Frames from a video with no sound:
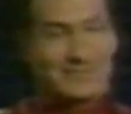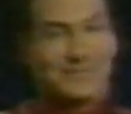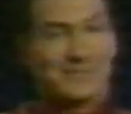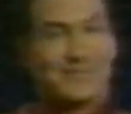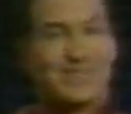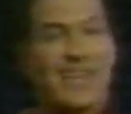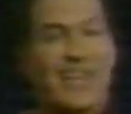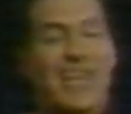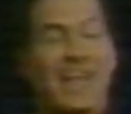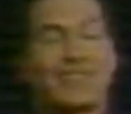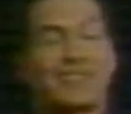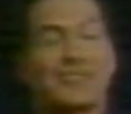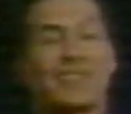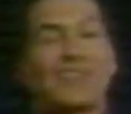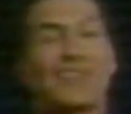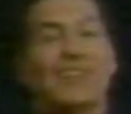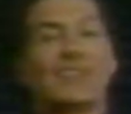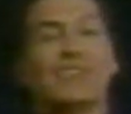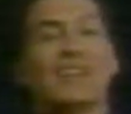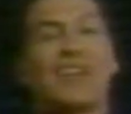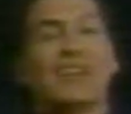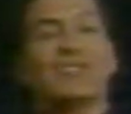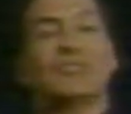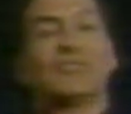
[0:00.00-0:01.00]
Actually, the
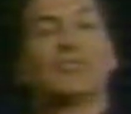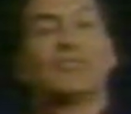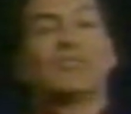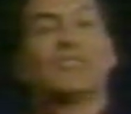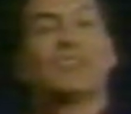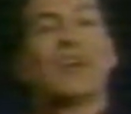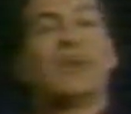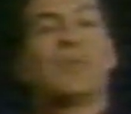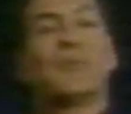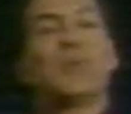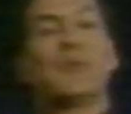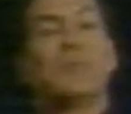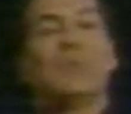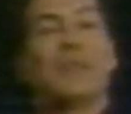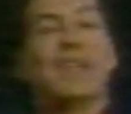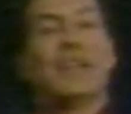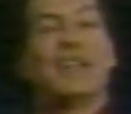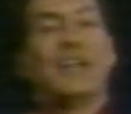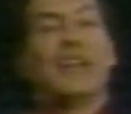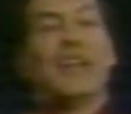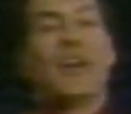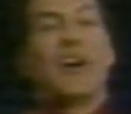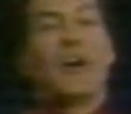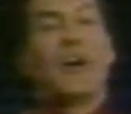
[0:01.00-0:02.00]
technical term would
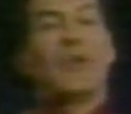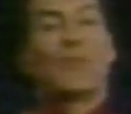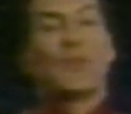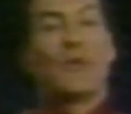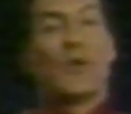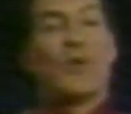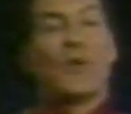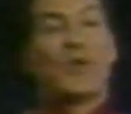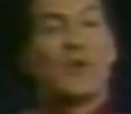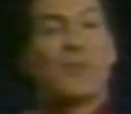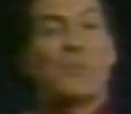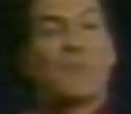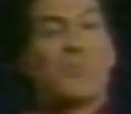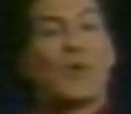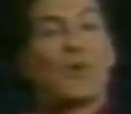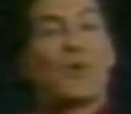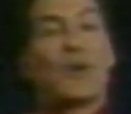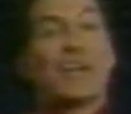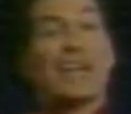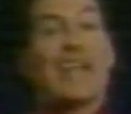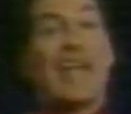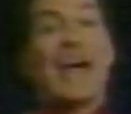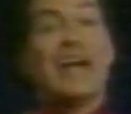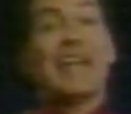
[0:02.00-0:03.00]
be Aurora
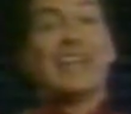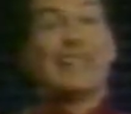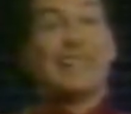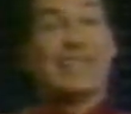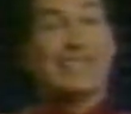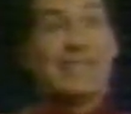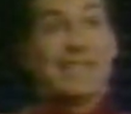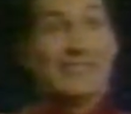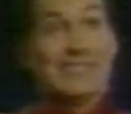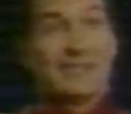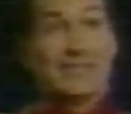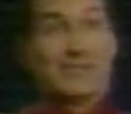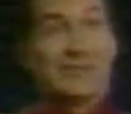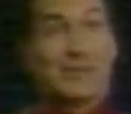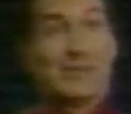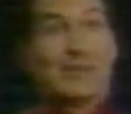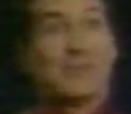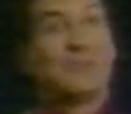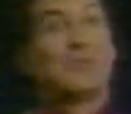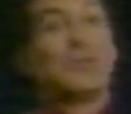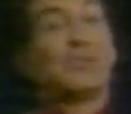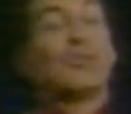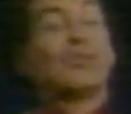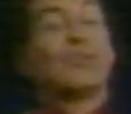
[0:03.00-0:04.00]
Borealis,
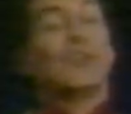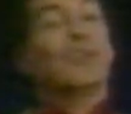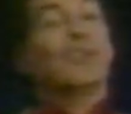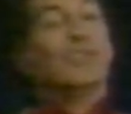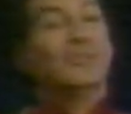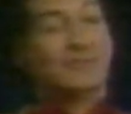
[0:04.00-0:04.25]
plural.